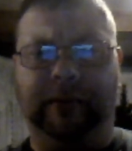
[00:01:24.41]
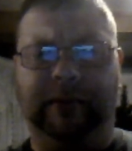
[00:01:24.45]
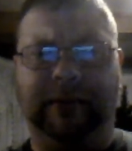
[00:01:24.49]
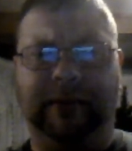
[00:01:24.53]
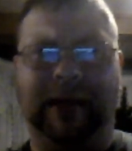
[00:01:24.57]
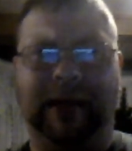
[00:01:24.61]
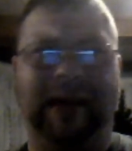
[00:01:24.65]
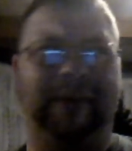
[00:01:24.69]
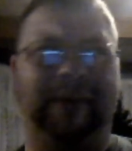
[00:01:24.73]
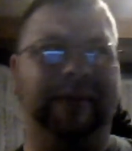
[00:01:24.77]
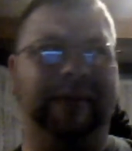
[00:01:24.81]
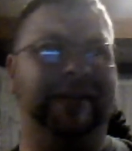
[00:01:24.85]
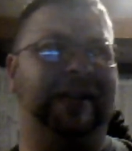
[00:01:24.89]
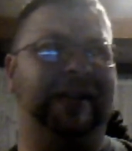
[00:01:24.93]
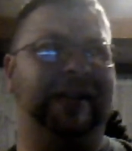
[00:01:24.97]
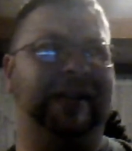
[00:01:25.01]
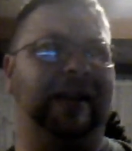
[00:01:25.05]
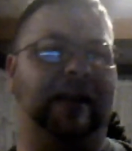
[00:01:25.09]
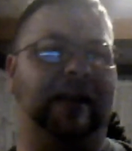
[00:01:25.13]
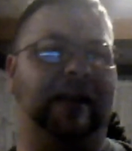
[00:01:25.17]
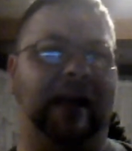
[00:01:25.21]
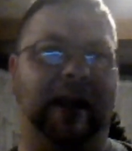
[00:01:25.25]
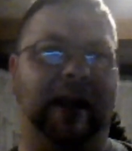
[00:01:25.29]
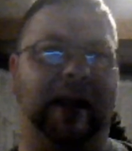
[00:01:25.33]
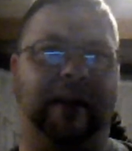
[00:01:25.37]
Yeah, I want to say a
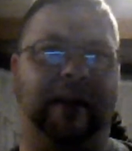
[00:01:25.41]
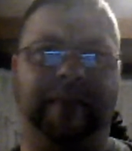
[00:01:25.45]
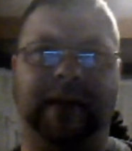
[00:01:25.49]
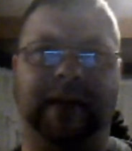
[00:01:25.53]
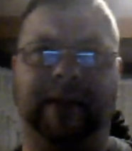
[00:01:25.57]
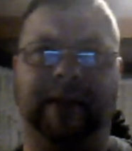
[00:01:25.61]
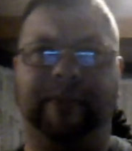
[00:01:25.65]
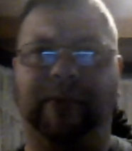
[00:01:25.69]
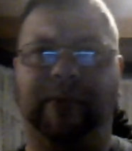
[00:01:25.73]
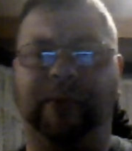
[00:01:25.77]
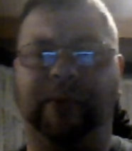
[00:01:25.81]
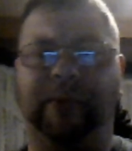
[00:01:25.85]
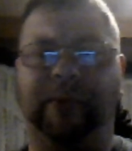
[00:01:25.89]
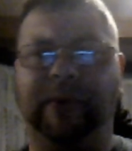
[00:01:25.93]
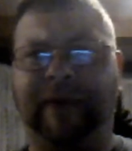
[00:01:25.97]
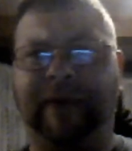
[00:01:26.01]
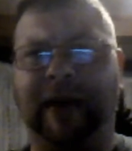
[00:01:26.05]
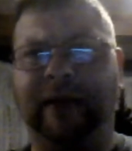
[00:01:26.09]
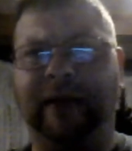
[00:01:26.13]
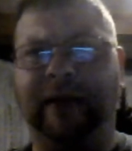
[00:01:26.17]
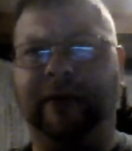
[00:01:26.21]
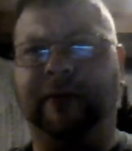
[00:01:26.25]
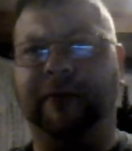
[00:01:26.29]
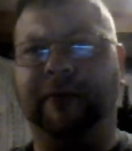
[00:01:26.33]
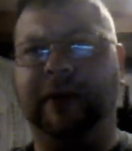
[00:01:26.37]
lot of people. We've
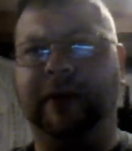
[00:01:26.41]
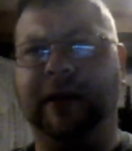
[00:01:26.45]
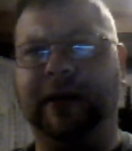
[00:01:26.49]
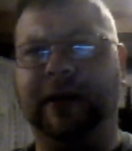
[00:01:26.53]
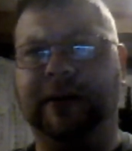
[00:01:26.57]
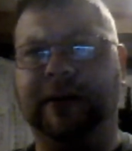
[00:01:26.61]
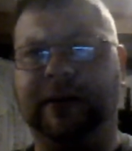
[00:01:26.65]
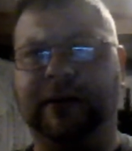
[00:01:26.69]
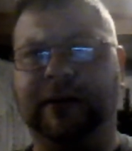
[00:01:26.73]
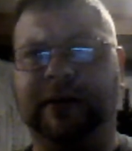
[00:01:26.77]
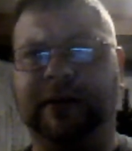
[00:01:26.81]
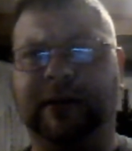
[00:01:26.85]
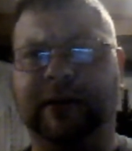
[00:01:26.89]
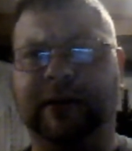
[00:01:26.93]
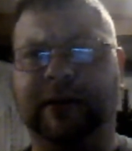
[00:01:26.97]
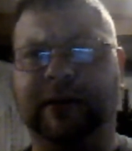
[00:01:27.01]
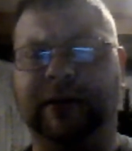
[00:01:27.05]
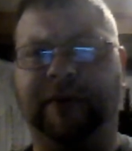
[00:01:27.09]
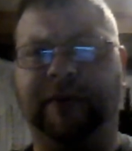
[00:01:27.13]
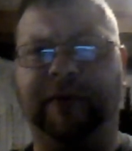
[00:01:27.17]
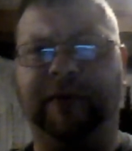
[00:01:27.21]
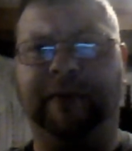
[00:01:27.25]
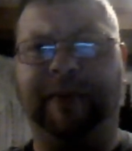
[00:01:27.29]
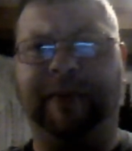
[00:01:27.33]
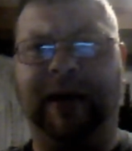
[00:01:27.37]
had three instances
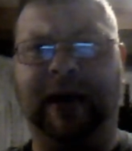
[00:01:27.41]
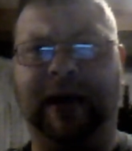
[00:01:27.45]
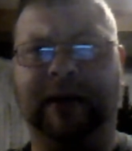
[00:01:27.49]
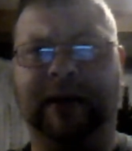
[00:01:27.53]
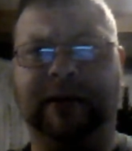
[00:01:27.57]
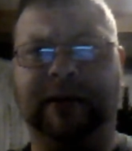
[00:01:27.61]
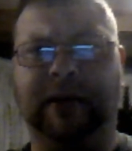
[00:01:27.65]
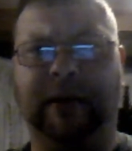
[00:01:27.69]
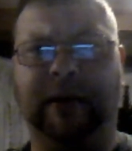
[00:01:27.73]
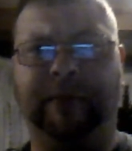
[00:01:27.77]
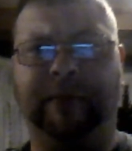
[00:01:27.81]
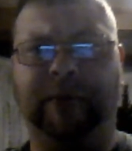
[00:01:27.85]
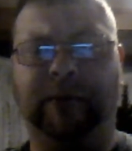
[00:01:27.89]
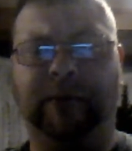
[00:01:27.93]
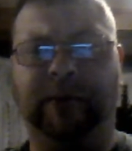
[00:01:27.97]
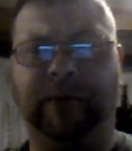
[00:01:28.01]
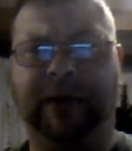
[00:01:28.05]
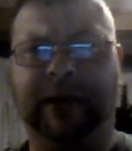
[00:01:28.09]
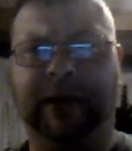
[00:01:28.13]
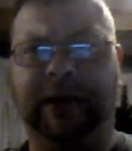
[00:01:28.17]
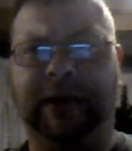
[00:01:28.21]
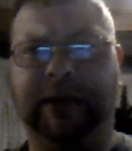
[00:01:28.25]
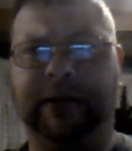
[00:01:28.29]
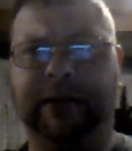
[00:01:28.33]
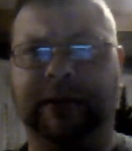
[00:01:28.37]
over the past couple
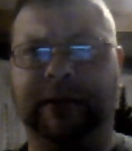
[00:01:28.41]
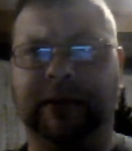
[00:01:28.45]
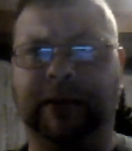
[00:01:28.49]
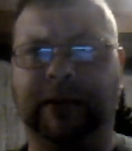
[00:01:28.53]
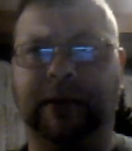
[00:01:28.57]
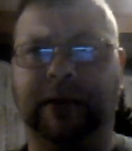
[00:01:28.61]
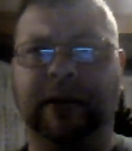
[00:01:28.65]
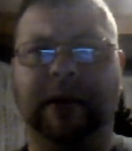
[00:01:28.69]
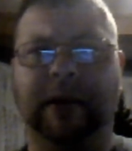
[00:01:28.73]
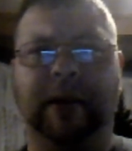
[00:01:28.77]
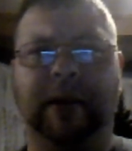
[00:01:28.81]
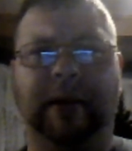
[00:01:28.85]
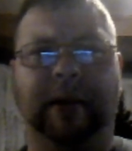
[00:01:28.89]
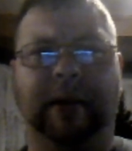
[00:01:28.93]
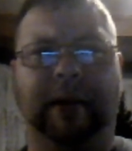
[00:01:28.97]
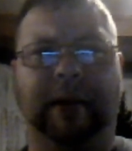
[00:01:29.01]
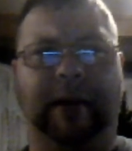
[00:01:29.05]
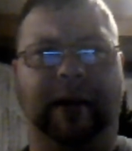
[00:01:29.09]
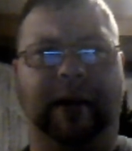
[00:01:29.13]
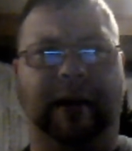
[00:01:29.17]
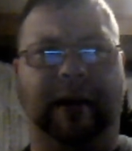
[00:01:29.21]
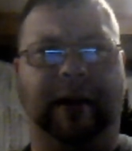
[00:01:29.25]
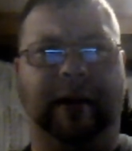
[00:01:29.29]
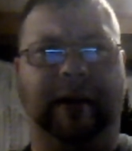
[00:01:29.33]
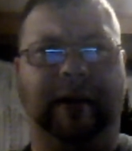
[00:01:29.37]
weeks, and
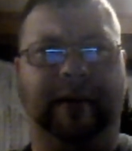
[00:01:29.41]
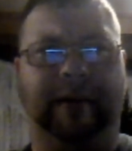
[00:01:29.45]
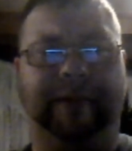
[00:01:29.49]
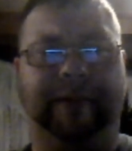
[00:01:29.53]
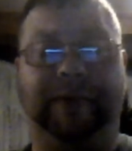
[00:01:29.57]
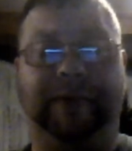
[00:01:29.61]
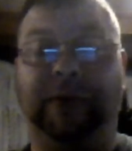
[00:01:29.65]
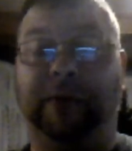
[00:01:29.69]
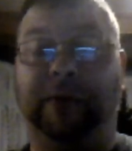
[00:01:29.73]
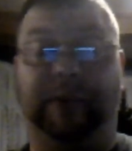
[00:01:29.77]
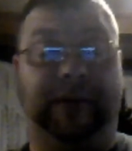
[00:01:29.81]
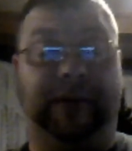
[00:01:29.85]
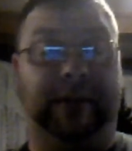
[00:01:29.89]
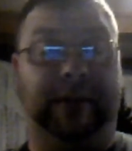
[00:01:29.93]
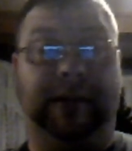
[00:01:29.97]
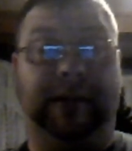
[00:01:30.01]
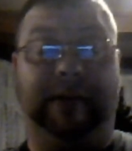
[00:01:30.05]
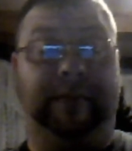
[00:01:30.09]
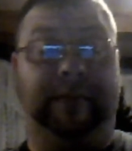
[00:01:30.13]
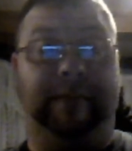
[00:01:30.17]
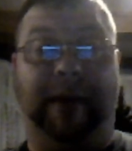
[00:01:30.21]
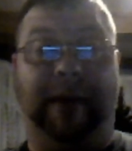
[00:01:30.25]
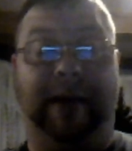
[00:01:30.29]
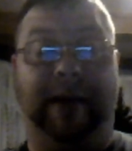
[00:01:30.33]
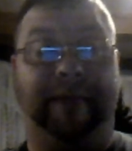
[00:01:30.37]
a few of which didn't
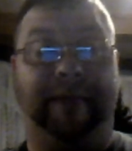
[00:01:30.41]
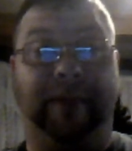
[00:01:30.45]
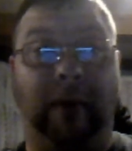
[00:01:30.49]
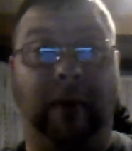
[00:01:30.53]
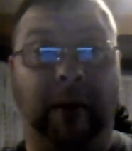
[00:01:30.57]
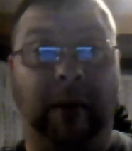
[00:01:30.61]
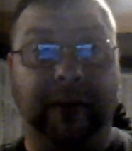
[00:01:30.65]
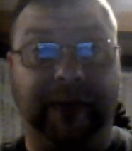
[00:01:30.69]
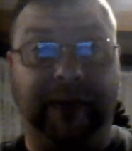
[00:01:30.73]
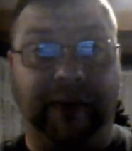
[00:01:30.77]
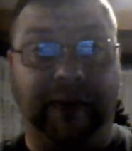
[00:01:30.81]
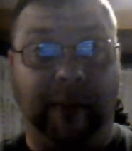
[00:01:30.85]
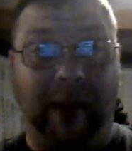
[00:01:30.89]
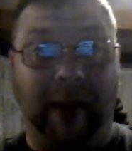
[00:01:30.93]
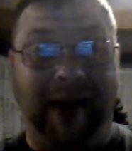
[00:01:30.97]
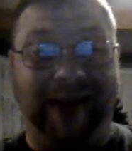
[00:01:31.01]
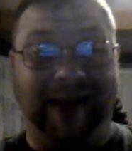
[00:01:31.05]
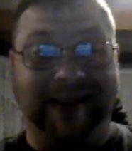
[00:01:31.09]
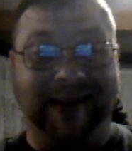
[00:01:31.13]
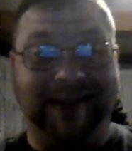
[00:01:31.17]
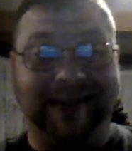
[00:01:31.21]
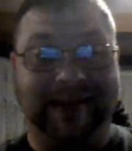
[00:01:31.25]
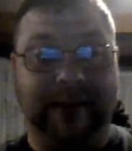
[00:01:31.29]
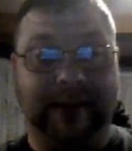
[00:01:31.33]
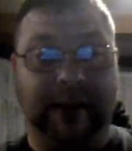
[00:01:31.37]
even buy frogs from
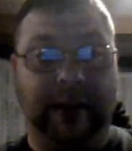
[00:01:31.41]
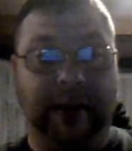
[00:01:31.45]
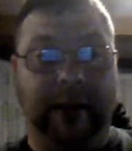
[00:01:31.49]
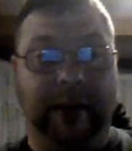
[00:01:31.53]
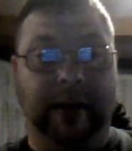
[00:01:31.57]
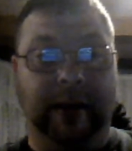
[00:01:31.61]
us.